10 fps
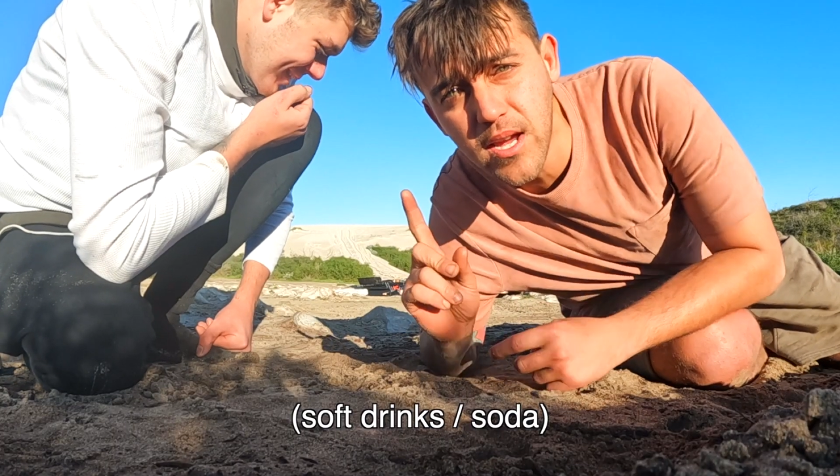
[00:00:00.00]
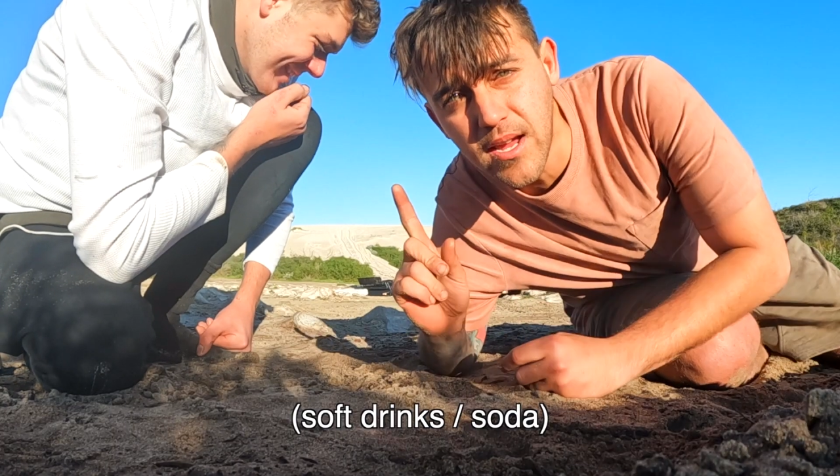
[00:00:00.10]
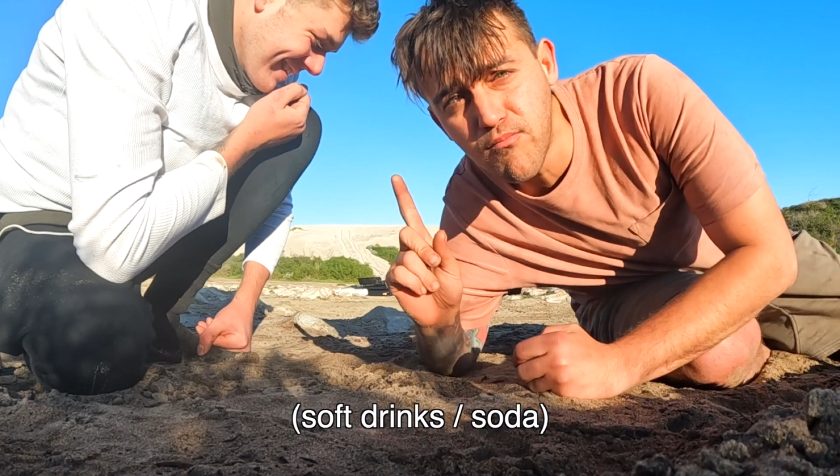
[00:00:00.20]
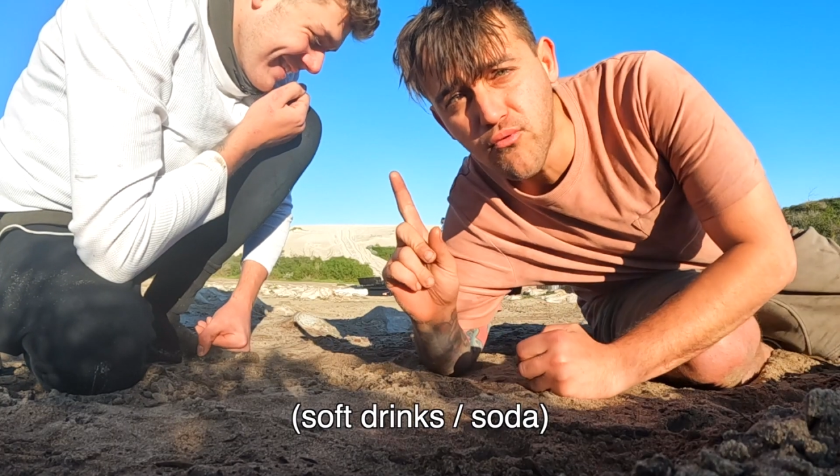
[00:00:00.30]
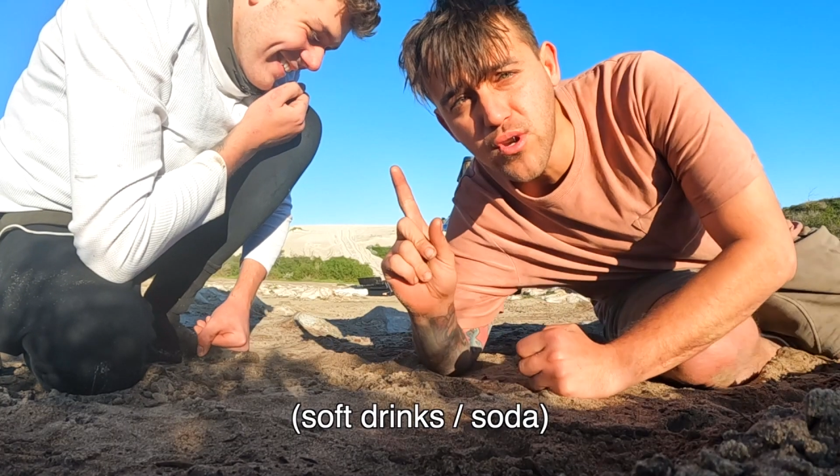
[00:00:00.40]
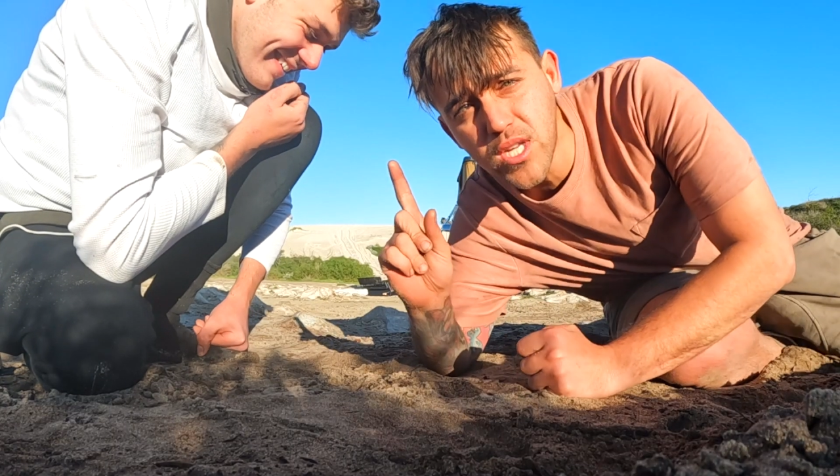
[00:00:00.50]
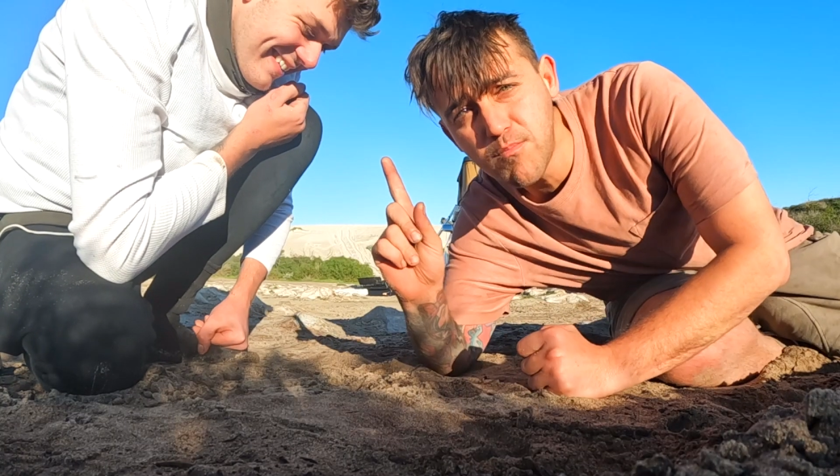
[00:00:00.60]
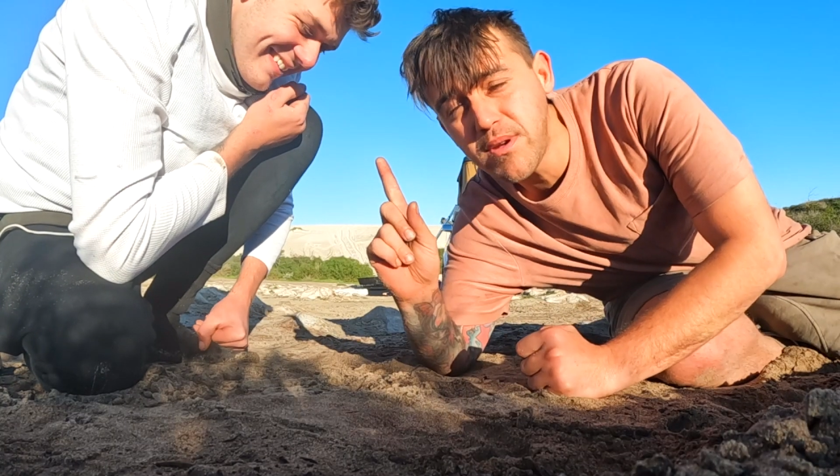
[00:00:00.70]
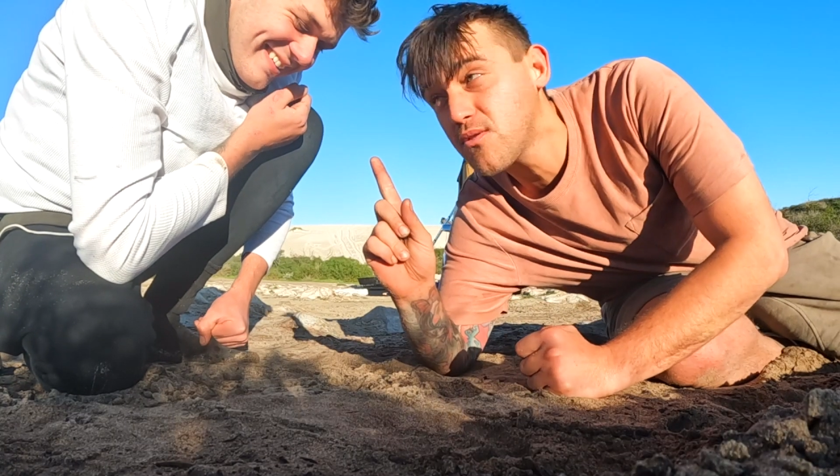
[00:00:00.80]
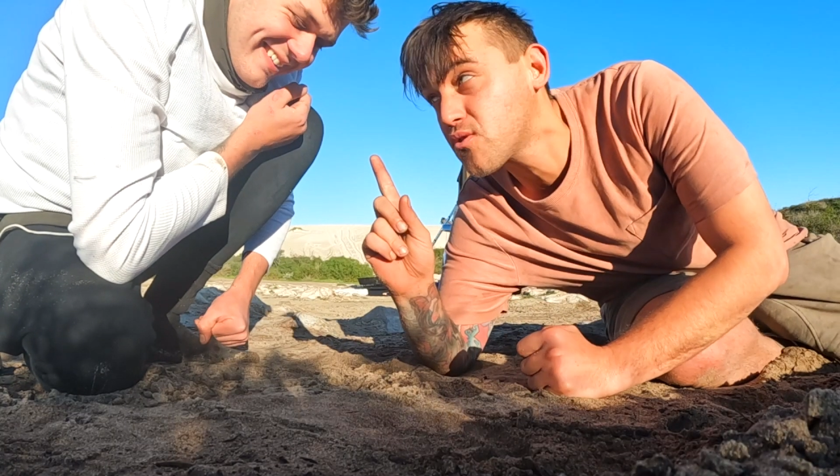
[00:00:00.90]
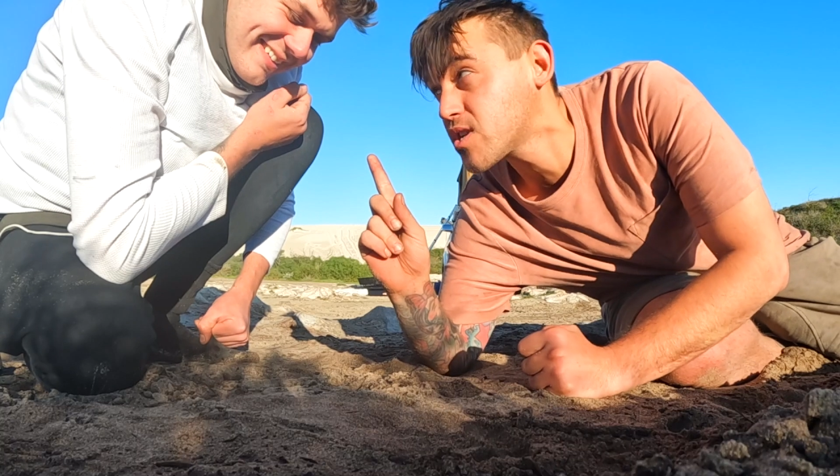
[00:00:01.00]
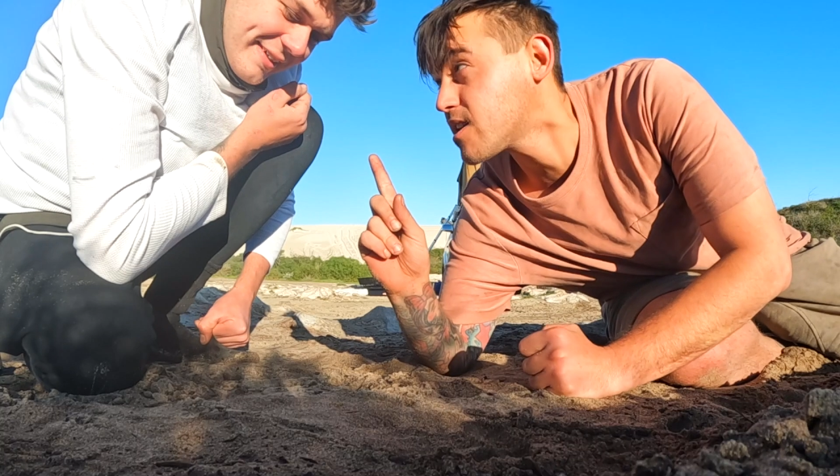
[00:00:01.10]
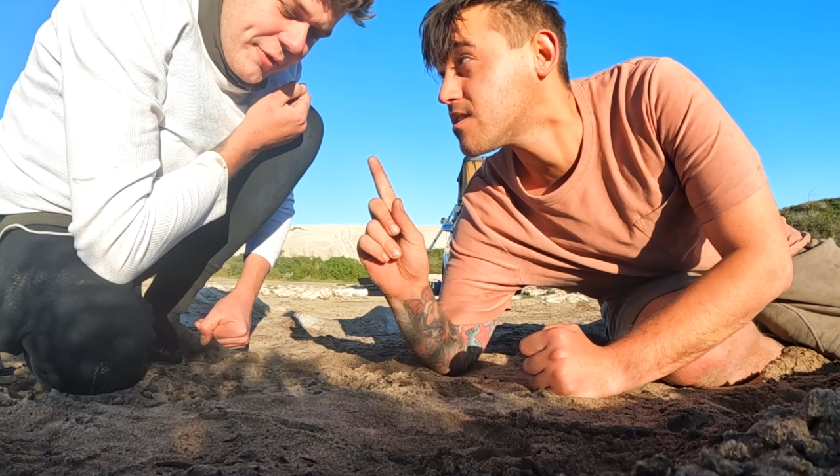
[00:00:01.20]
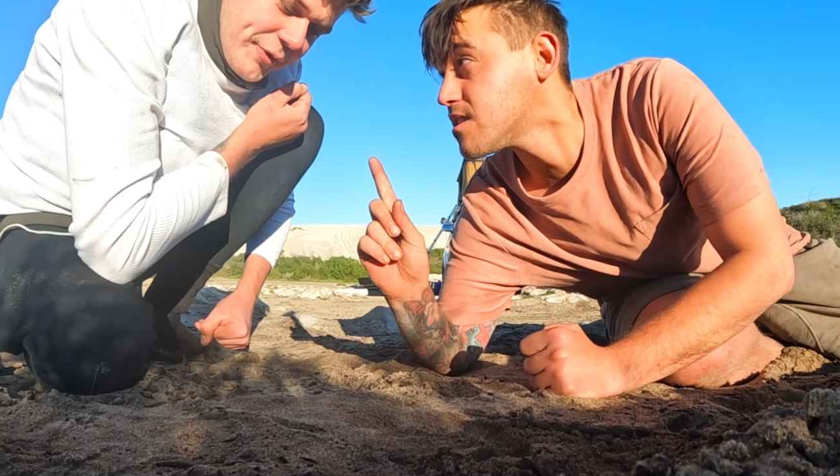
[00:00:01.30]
and Brooke's spit looks like